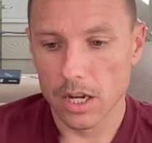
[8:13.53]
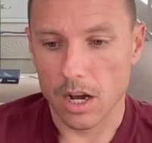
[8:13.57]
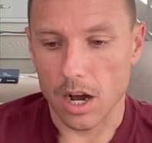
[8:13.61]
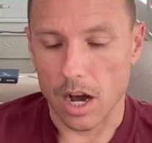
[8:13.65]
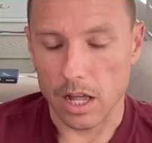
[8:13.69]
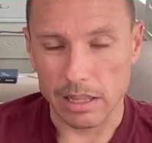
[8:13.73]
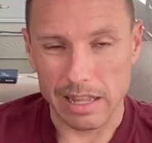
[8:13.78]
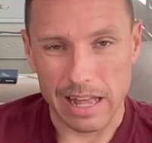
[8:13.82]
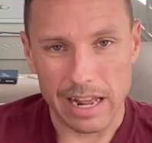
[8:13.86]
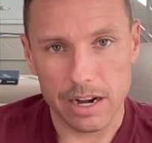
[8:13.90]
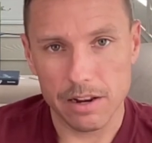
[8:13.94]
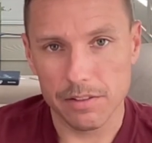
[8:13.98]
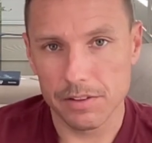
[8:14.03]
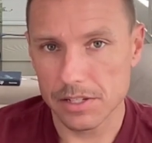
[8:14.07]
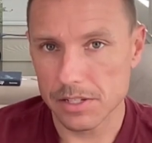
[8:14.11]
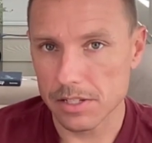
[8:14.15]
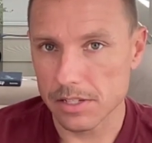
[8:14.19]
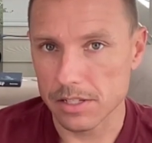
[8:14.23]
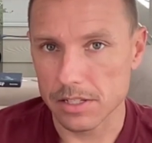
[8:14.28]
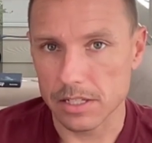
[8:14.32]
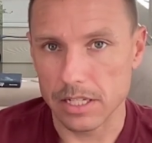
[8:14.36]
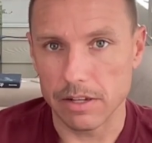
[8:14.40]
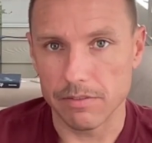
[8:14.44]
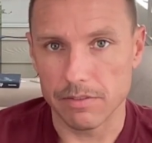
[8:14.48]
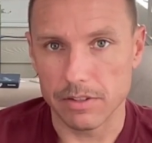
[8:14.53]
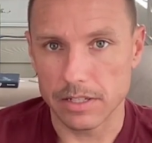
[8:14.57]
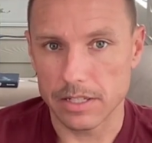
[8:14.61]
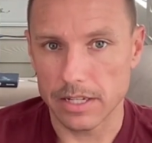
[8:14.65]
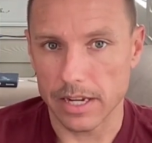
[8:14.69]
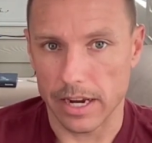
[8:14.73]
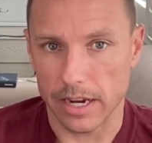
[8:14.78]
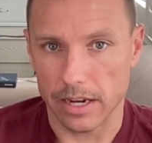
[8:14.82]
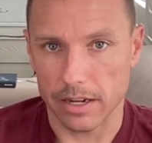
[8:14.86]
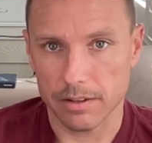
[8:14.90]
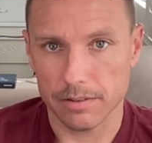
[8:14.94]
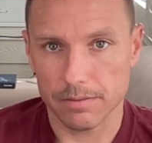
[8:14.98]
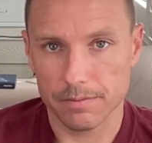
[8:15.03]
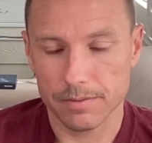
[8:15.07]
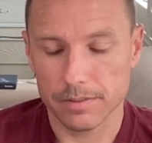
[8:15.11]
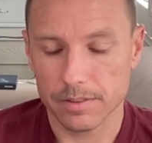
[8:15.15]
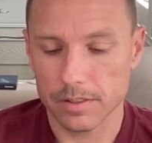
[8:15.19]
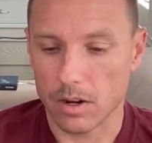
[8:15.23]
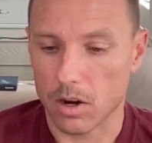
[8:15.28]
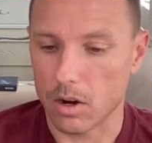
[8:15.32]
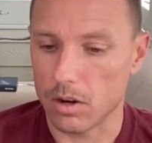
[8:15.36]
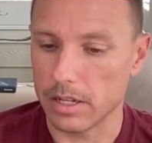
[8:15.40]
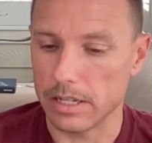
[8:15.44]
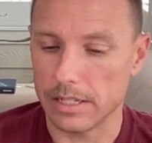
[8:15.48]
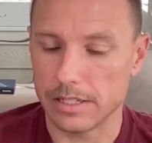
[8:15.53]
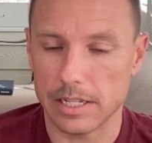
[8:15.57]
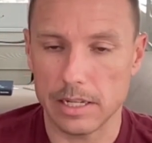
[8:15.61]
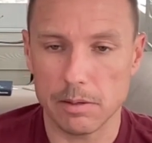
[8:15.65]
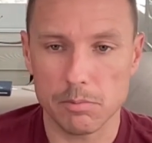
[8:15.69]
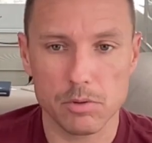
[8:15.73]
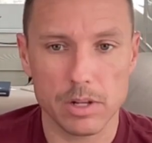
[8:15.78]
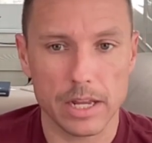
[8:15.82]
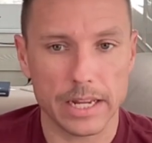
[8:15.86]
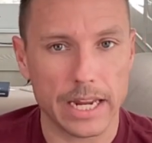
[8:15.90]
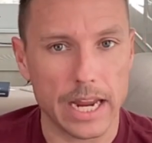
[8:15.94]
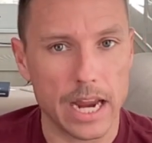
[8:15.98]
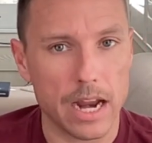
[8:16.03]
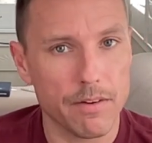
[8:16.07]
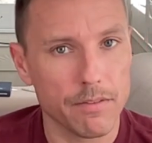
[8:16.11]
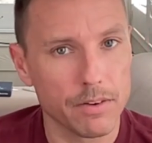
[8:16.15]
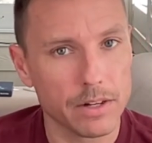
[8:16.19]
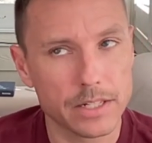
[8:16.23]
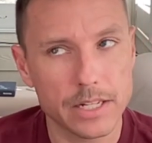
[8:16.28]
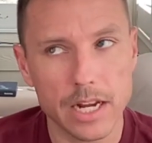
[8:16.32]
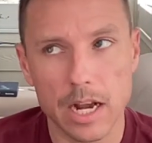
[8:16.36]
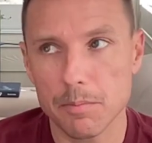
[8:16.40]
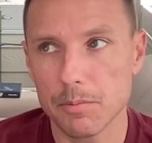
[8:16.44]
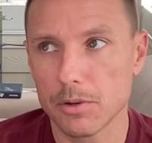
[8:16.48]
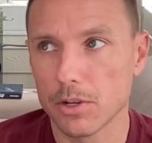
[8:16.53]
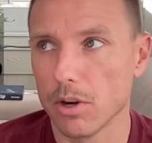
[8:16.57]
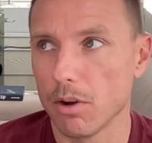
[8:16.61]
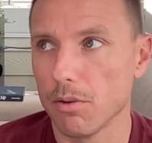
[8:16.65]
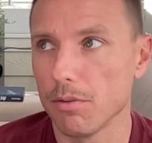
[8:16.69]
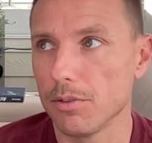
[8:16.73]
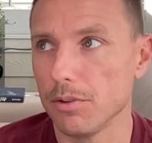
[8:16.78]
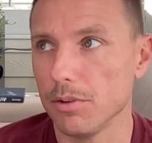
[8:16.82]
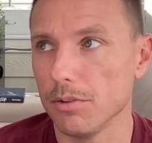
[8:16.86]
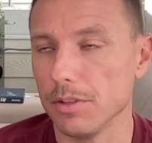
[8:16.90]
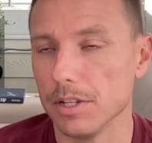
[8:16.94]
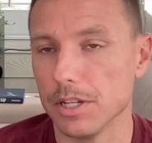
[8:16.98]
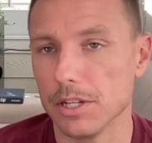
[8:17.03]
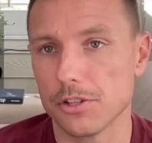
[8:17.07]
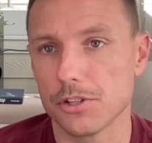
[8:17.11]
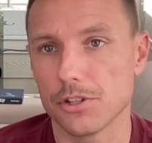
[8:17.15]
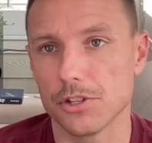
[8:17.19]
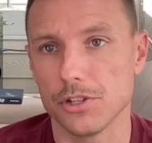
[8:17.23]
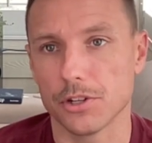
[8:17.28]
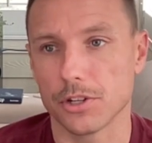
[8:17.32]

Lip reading: A lot of this is give and take. It seems like every time you go through this,